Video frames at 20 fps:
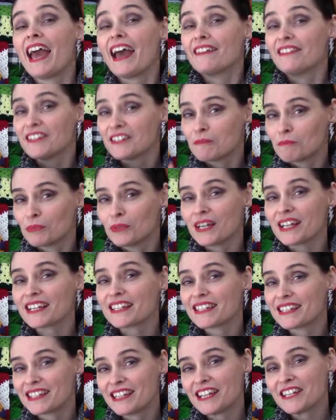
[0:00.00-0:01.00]
and this brick
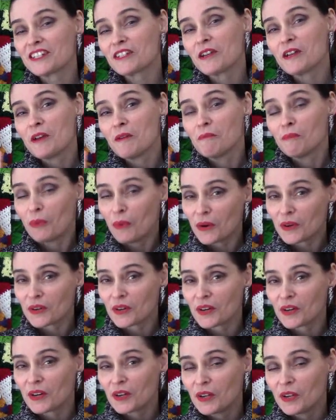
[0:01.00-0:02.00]
stitch
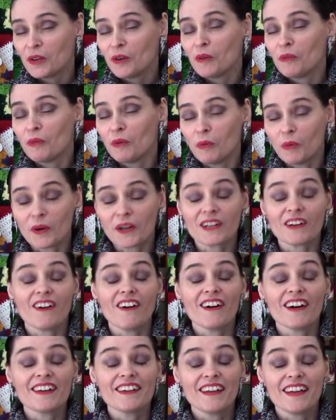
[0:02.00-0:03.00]
border will work
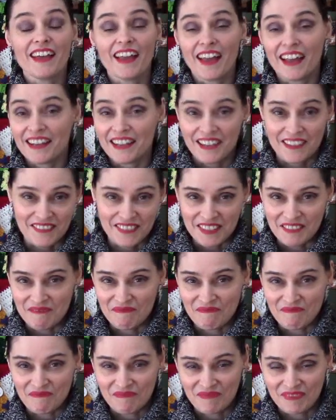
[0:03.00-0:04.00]
on any of
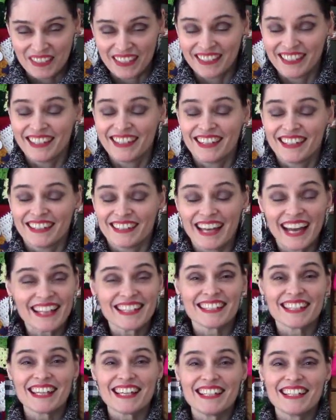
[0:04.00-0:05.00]
them.
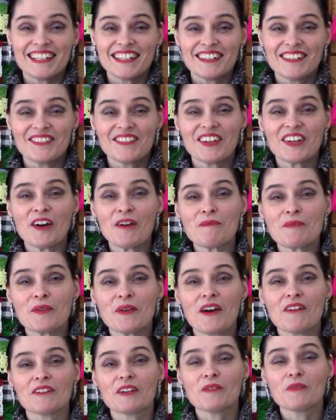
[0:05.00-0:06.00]
That said, we hope
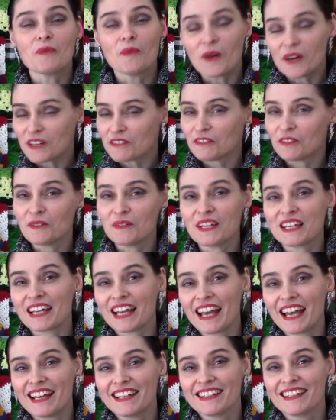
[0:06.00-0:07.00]
you have a wonderful week
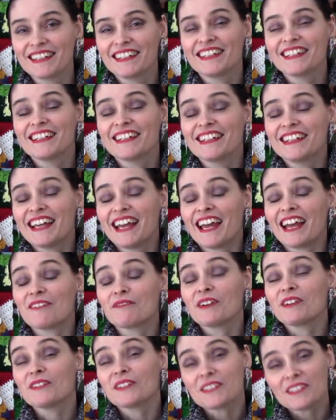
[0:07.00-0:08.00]
ahead
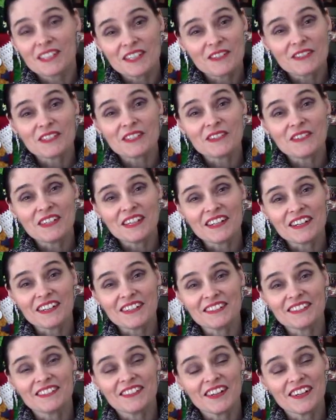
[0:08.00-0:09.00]
and we will see you soon
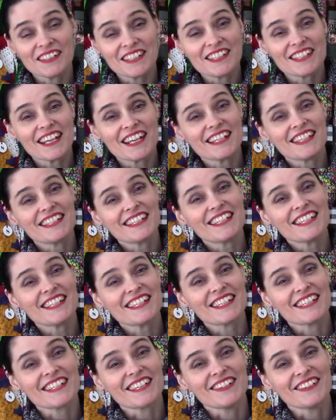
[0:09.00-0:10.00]
here on the Jayda
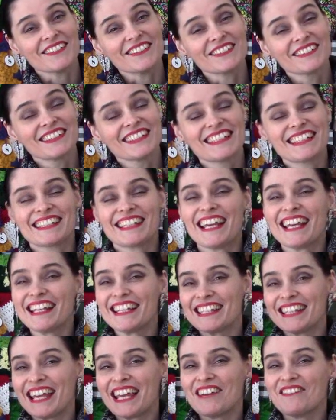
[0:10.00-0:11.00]
InStitches Show. Stay
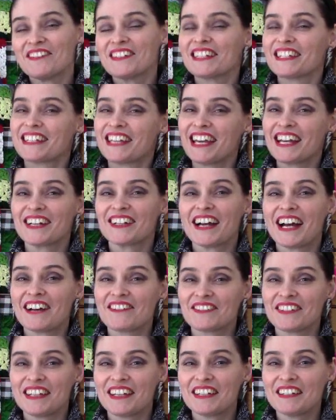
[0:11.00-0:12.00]
safe, stay
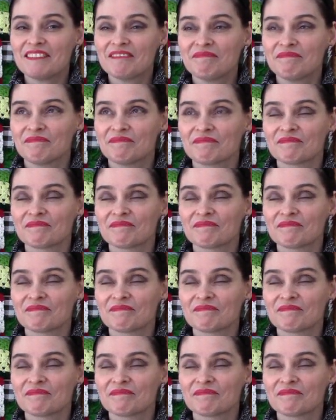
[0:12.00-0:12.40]
crafty,